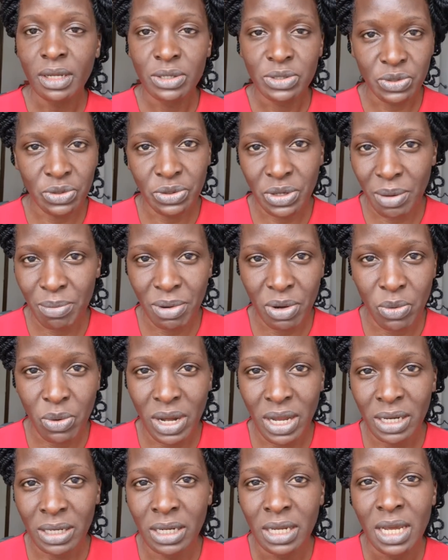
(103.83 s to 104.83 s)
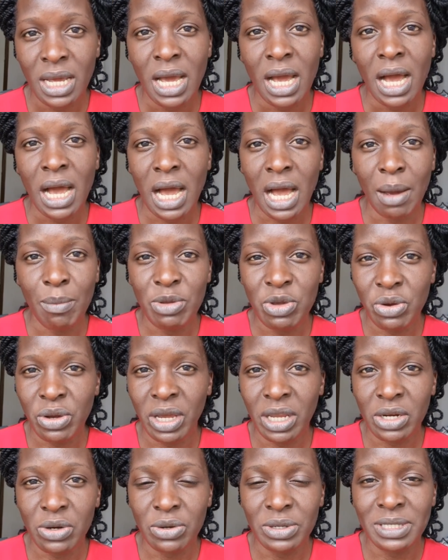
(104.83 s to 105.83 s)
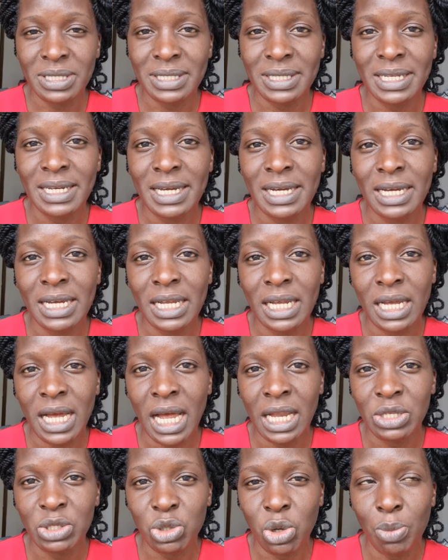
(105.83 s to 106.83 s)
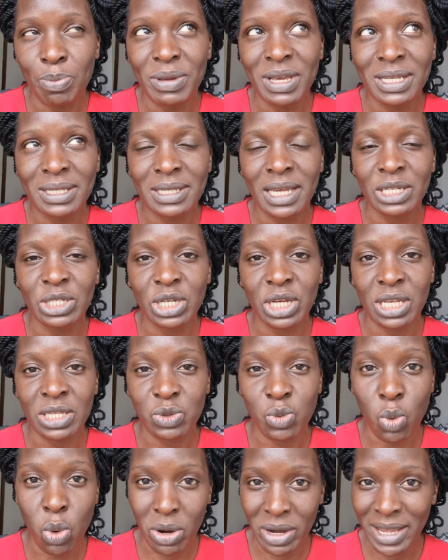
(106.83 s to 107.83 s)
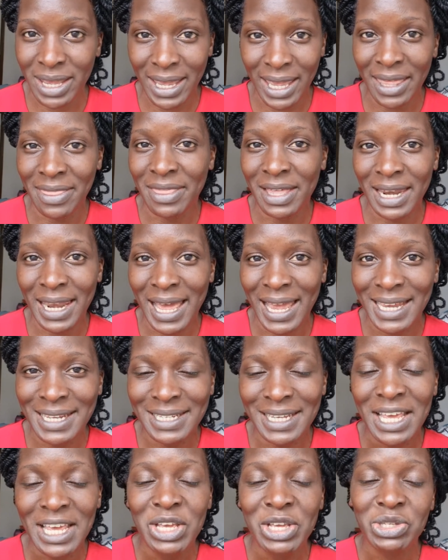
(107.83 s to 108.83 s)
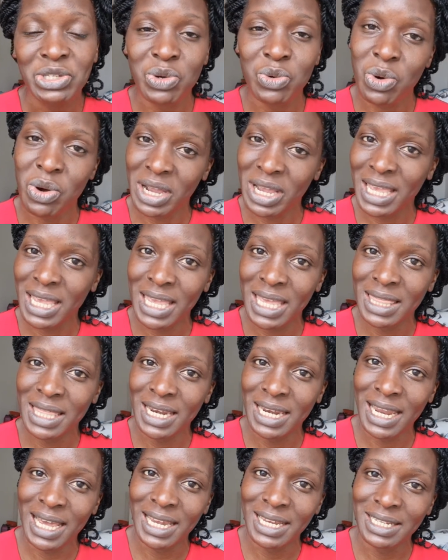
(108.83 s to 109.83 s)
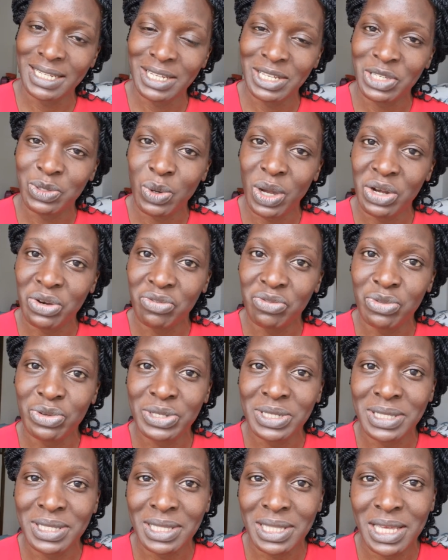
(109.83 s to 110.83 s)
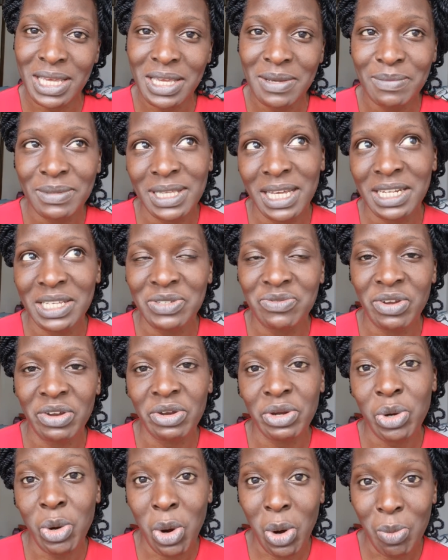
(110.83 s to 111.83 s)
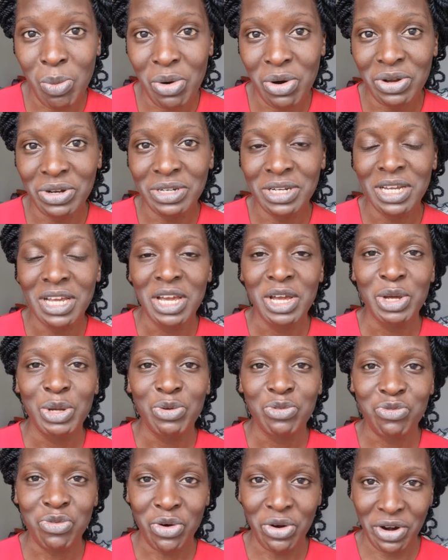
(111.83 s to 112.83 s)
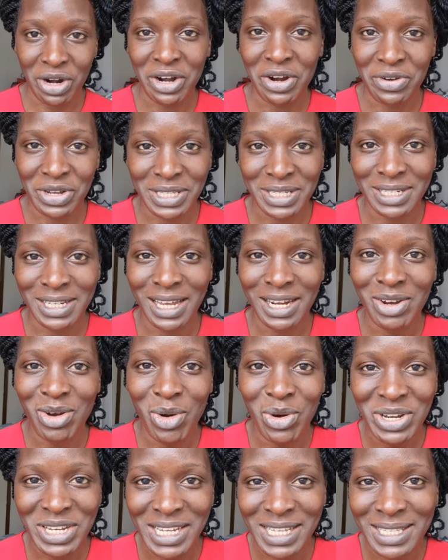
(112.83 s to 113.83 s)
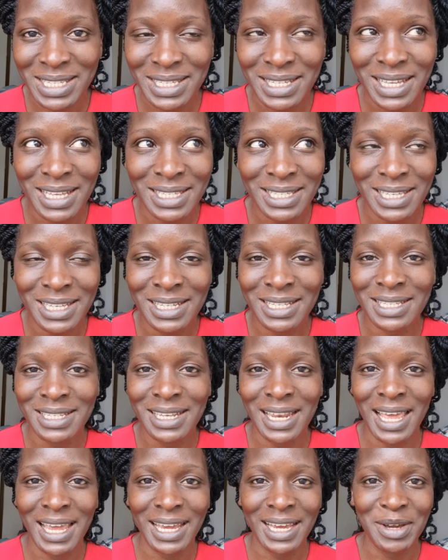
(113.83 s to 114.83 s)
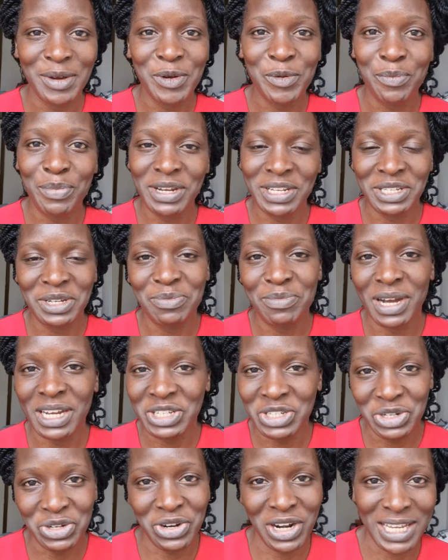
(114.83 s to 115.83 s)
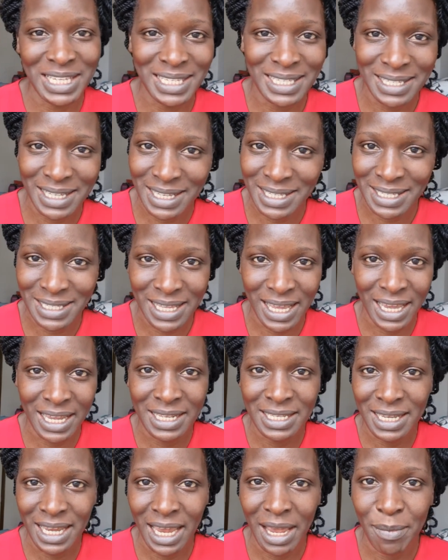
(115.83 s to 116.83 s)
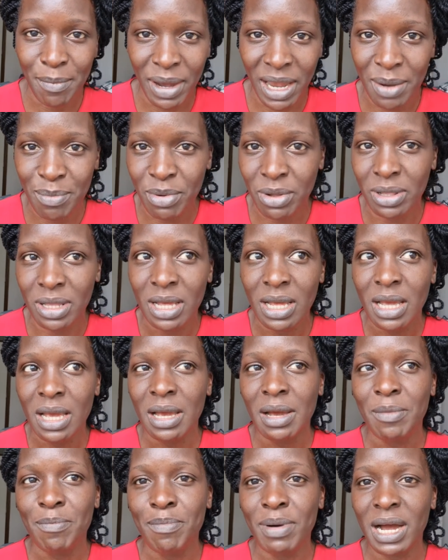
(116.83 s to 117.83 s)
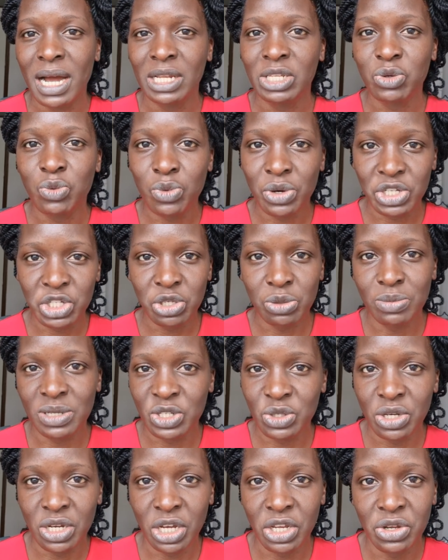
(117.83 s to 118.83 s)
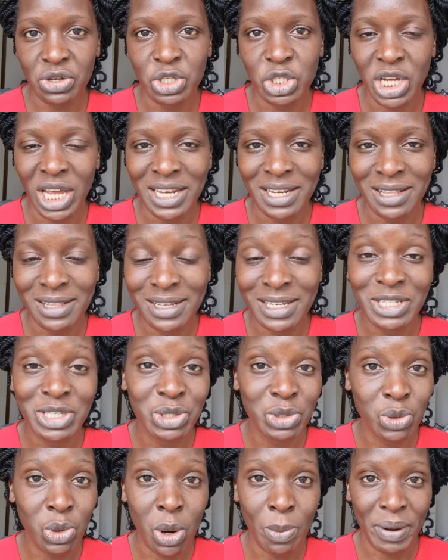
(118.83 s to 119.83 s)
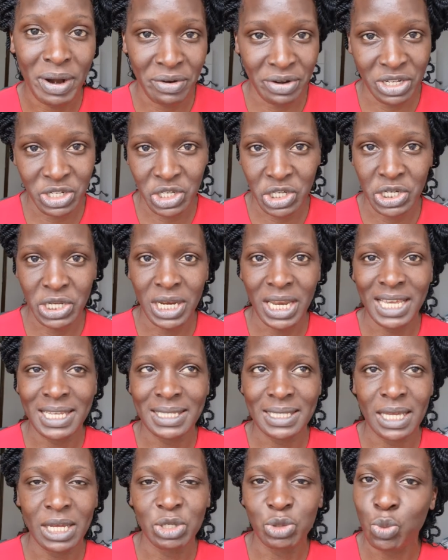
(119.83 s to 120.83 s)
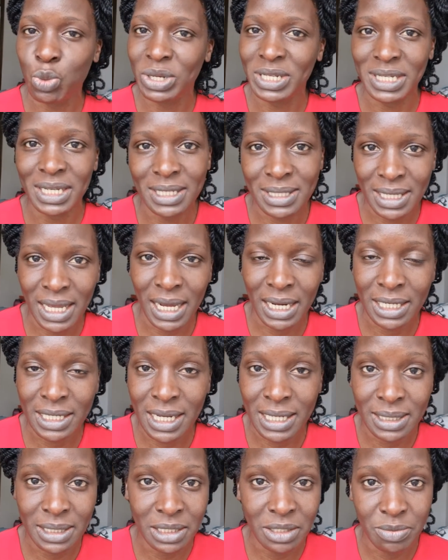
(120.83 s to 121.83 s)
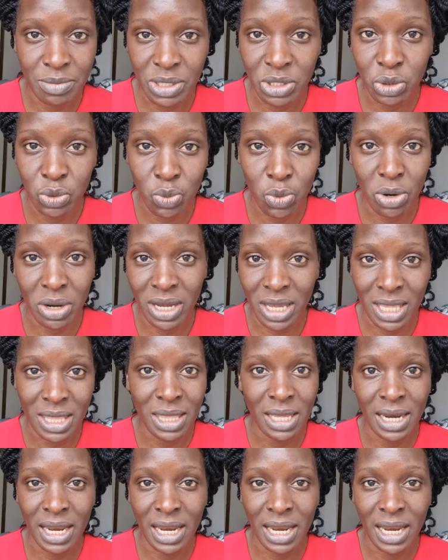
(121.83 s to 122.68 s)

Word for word: So number one, um, you can consider a topic such as walking in the light. So walking in the light is one of those themes that is very common for Christian audiences. It's like pretty much transcends the entire Bible. But what you'll be doing in your channel is to operationalize that. What exactly does it mean to walk in